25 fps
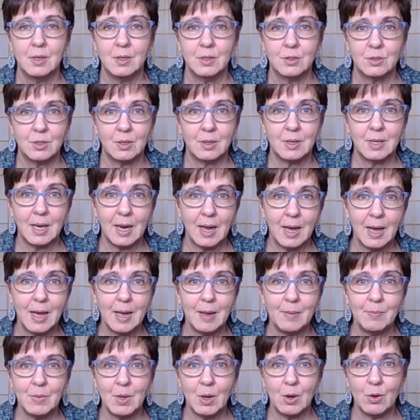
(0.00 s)
so that
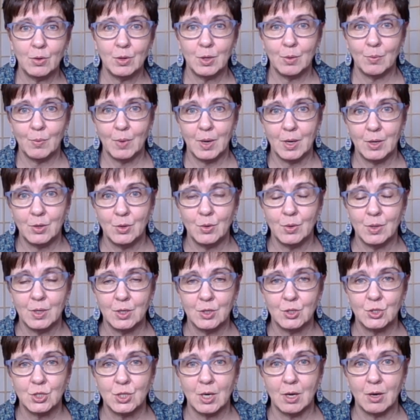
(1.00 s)
I'm the only one who
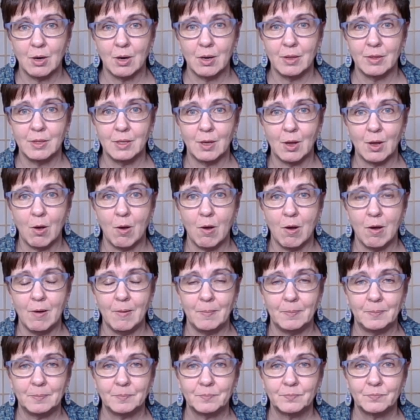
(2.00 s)
can share on the call.
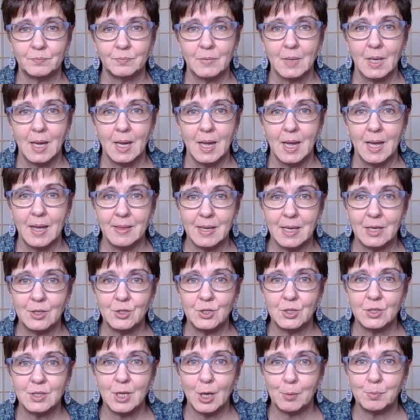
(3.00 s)
And that
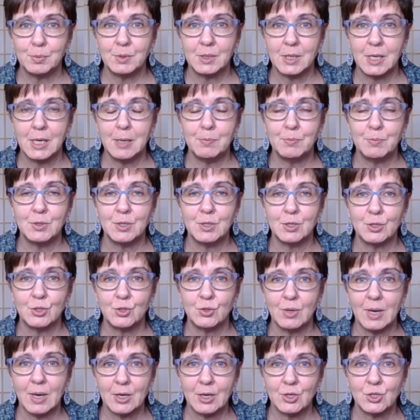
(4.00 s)
just helps keep
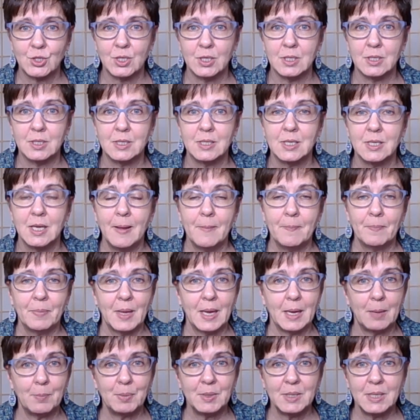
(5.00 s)
distractions
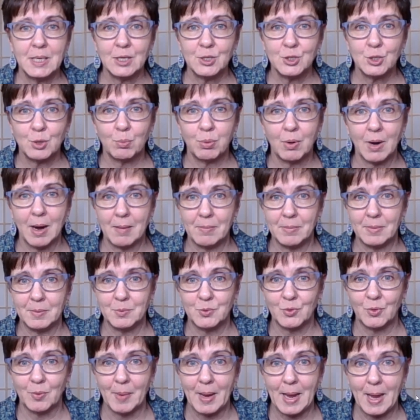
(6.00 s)
and potential problems
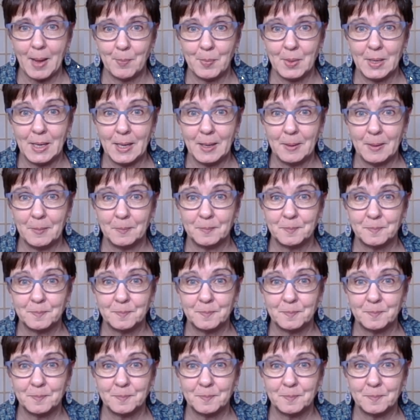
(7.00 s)
from happening.